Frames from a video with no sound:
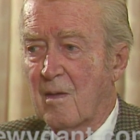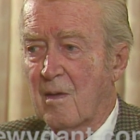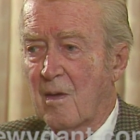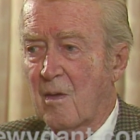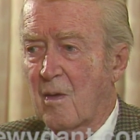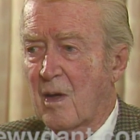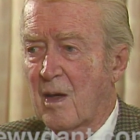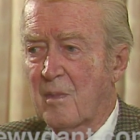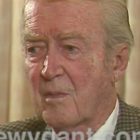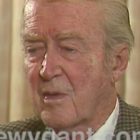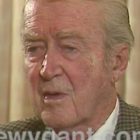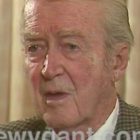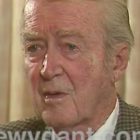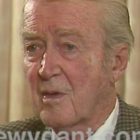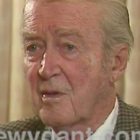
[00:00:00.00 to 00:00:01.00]
oh, I,
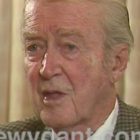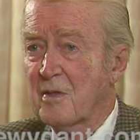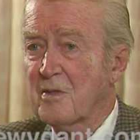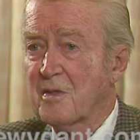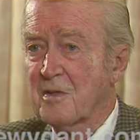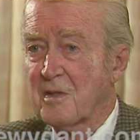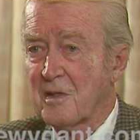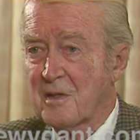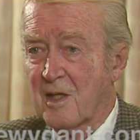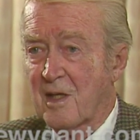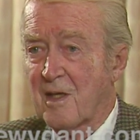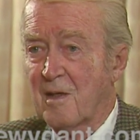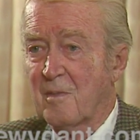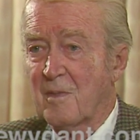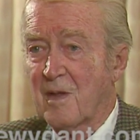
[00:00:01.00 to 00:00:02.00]
dozens of
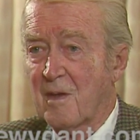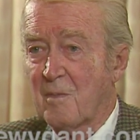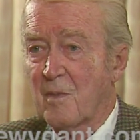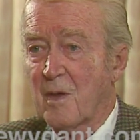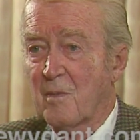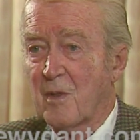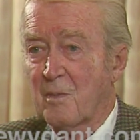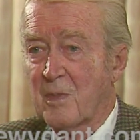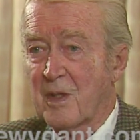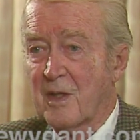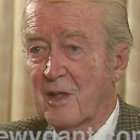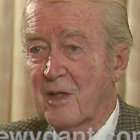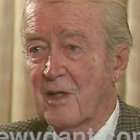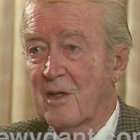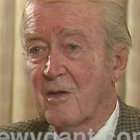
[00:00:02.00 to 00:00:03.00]
times I remember
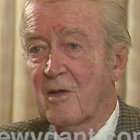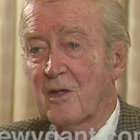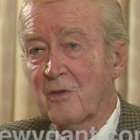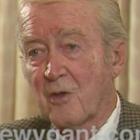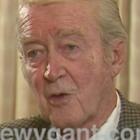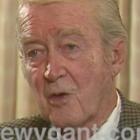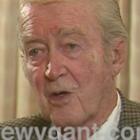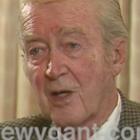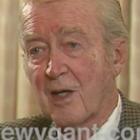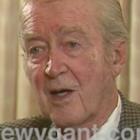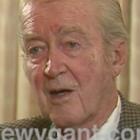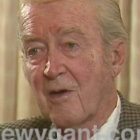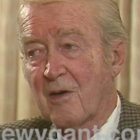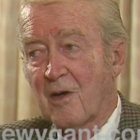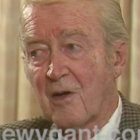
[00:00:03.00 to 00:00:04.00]
being here and going
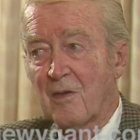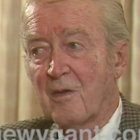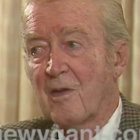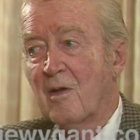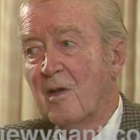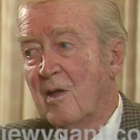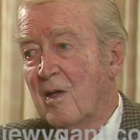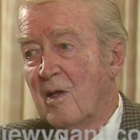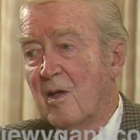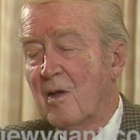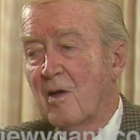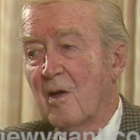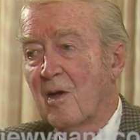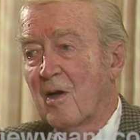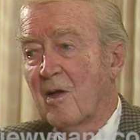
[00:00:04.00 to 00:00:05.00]
out on,
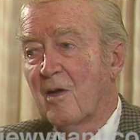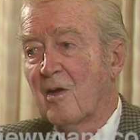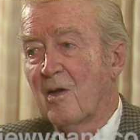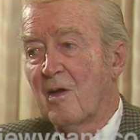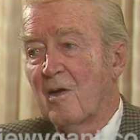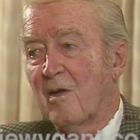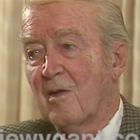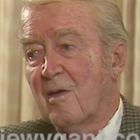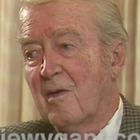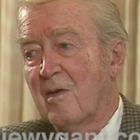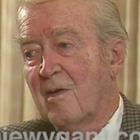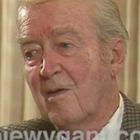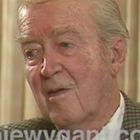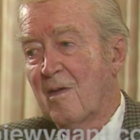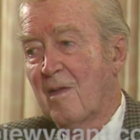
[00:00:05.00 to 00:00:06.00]
on,
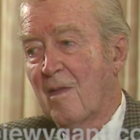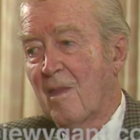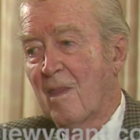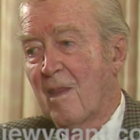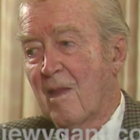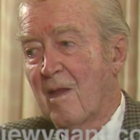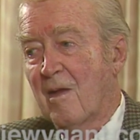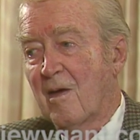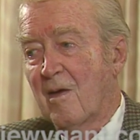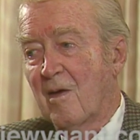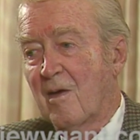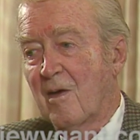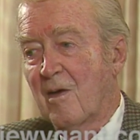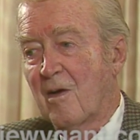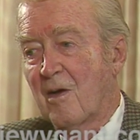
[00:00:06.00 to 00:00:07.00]

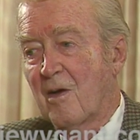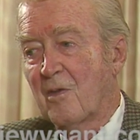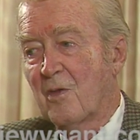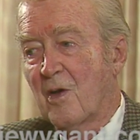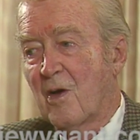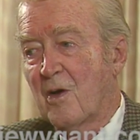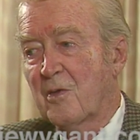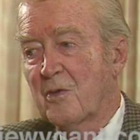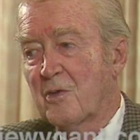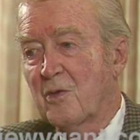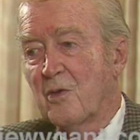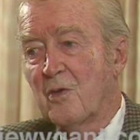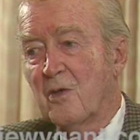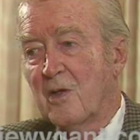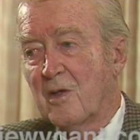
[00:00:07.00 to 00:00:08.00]
uh, on, on
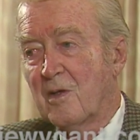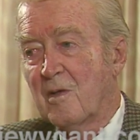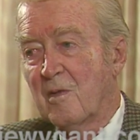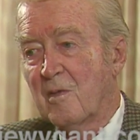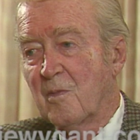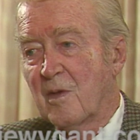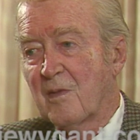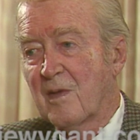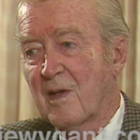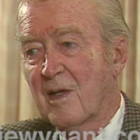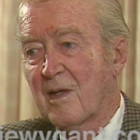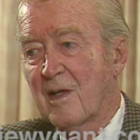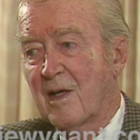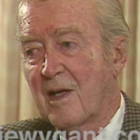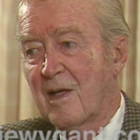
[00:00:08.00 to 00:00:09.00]
tour with the,
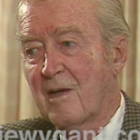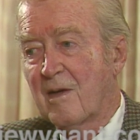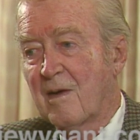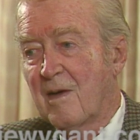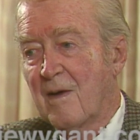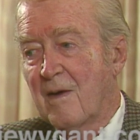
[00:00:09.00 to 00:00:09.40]
and